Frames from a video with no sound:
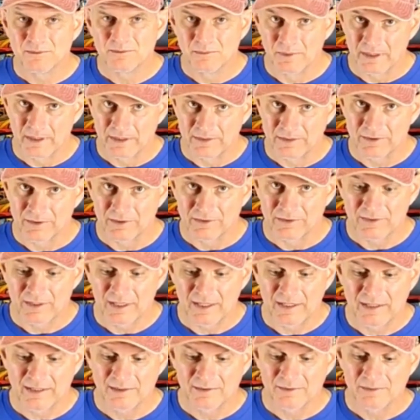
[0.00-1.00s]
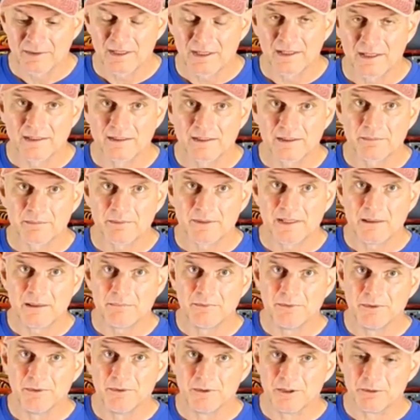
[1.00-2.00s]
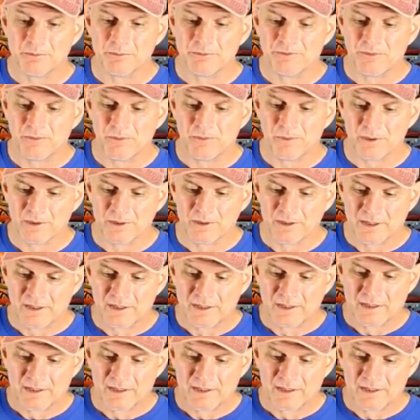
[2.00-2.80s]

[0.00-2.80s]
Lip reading: when I started skating. Kind of talked about that earlier before.